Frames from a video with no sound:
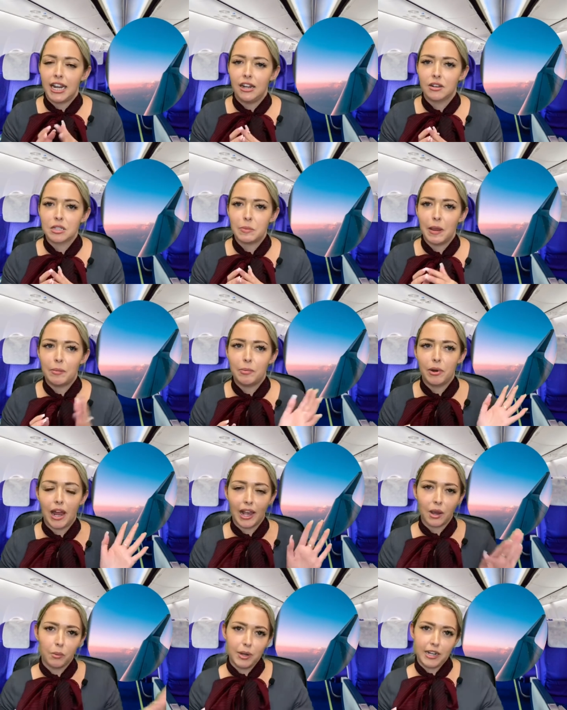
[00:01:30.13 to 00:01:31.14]
Lots of people
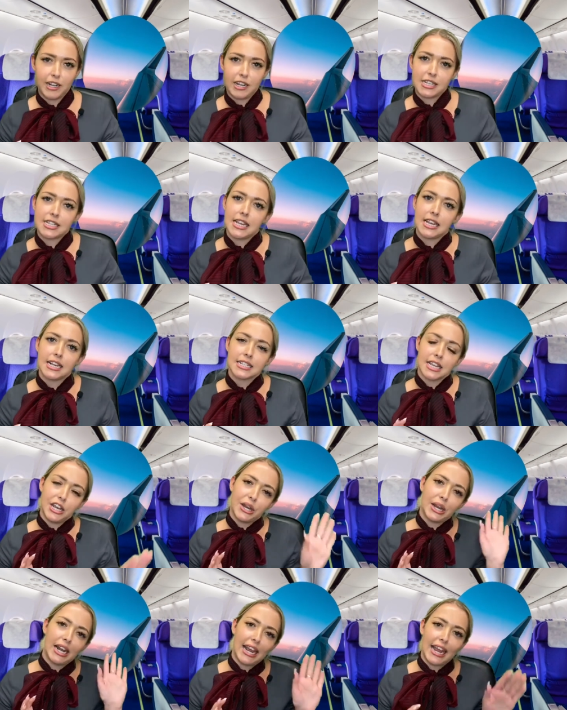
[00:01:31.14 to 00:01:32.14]
like a window seat because then
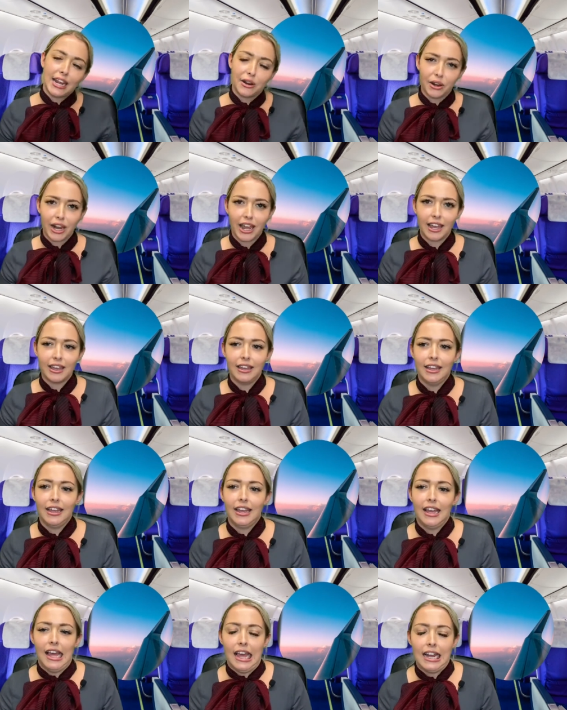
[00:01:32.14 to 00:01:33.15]
you can lean on it
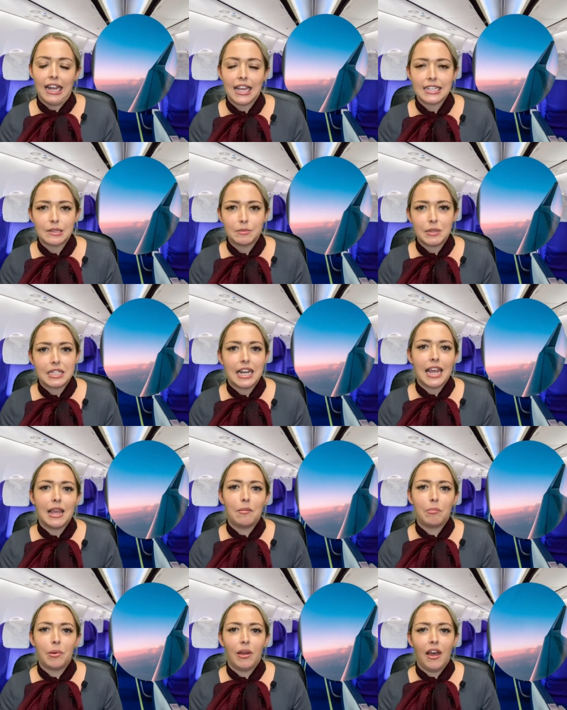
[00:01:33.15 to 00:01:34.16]
and get some
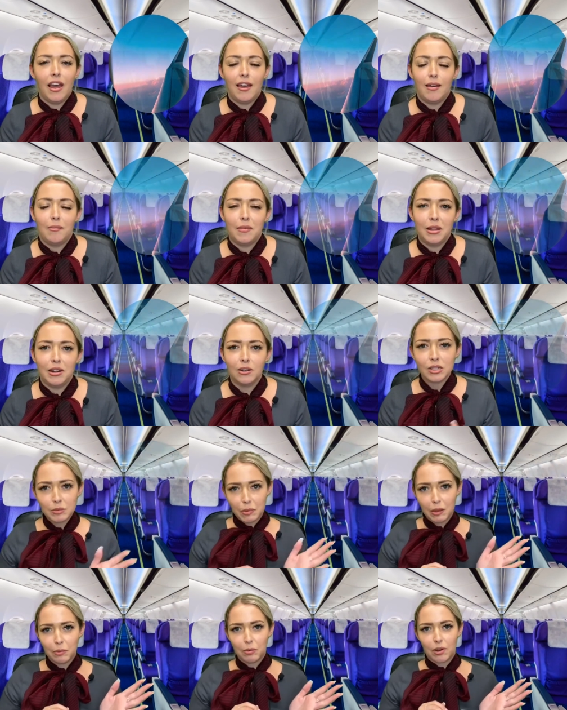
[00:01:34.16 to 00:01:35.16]
sleep. And lots of
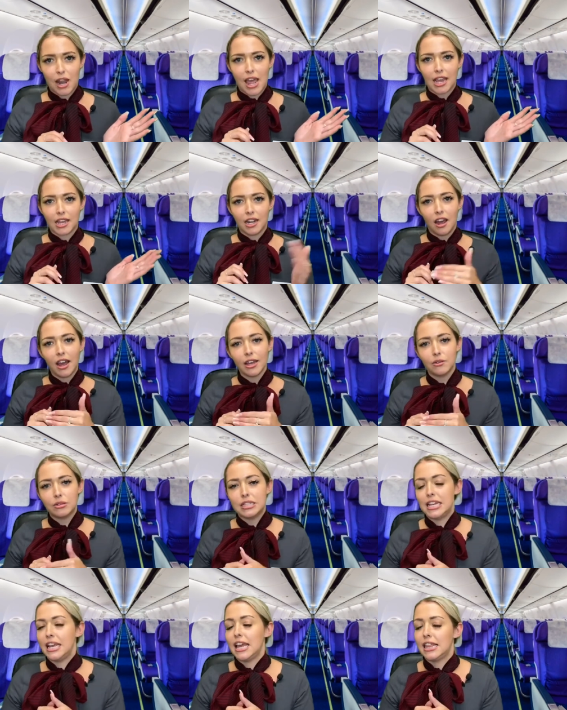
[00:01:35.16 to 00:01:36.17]
people like an aisle
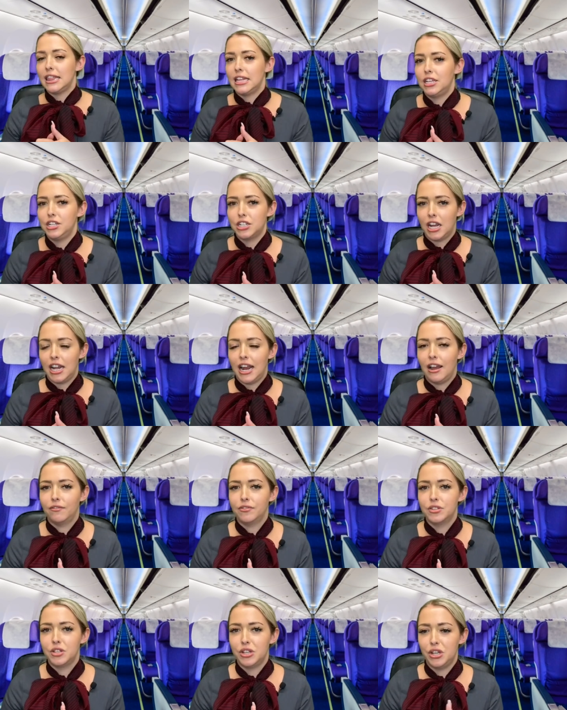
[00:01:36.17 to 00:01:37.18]
seat, and then you don't
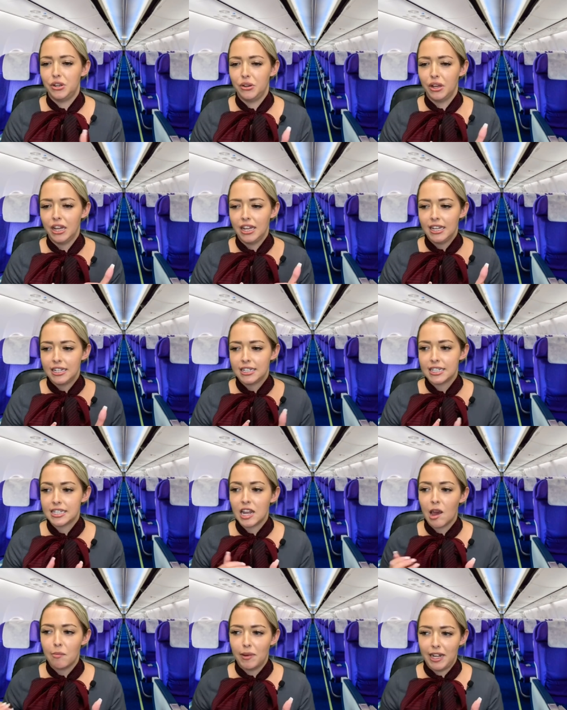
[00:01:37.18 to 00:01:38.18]
have to
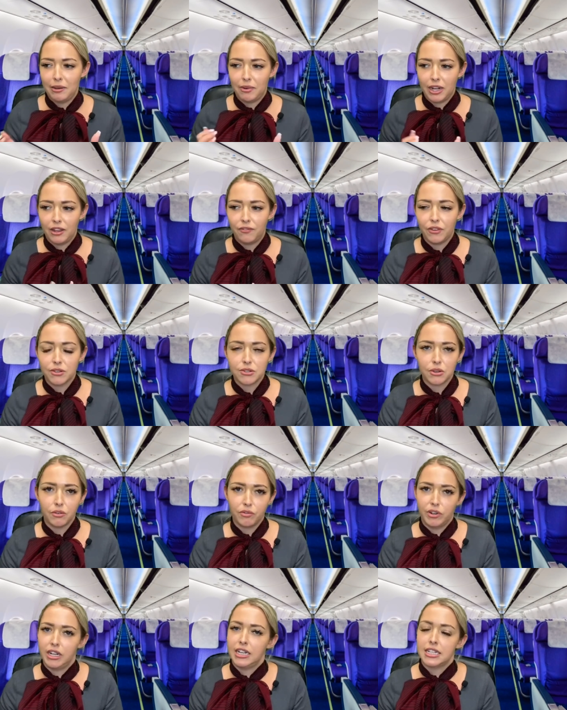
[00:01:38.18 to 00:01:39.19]
disturb anyone if you're sort
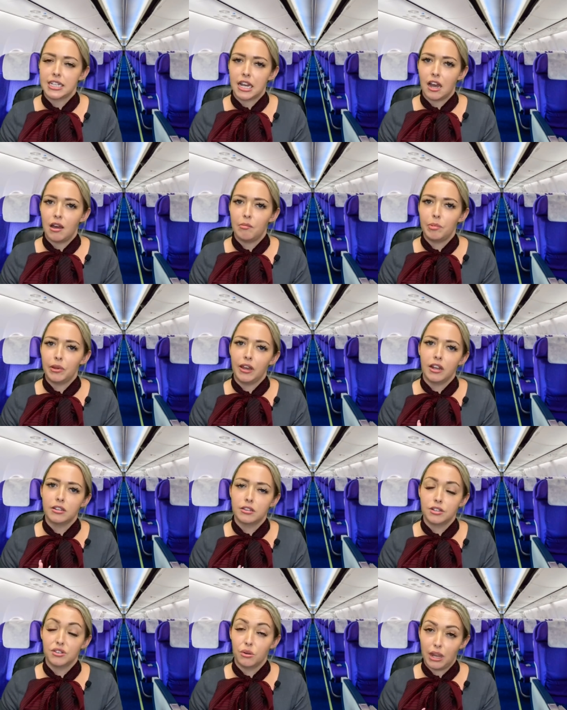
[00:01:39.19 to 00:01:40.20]
of wanting to get up and go to
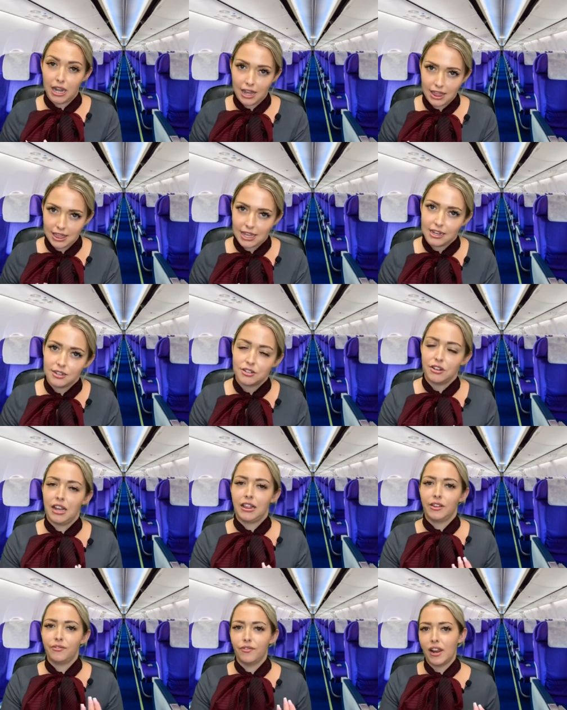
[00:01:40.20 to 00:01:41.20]
the toilet and things
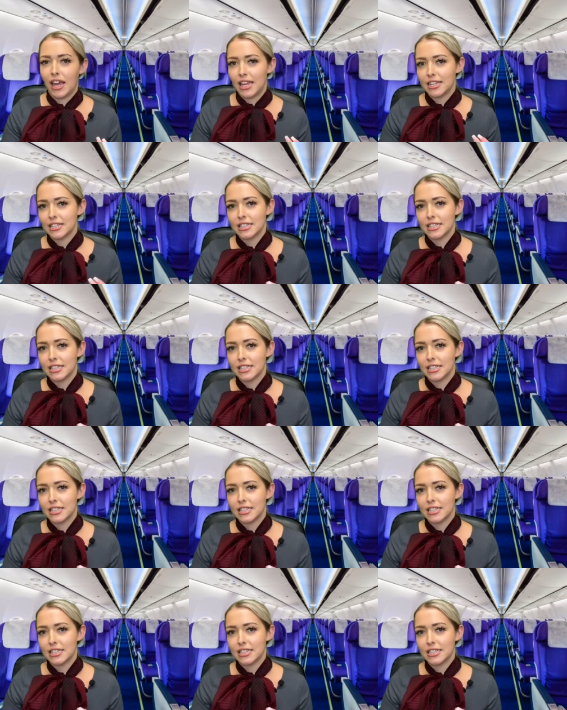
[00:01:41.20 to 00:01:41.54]
during the flight.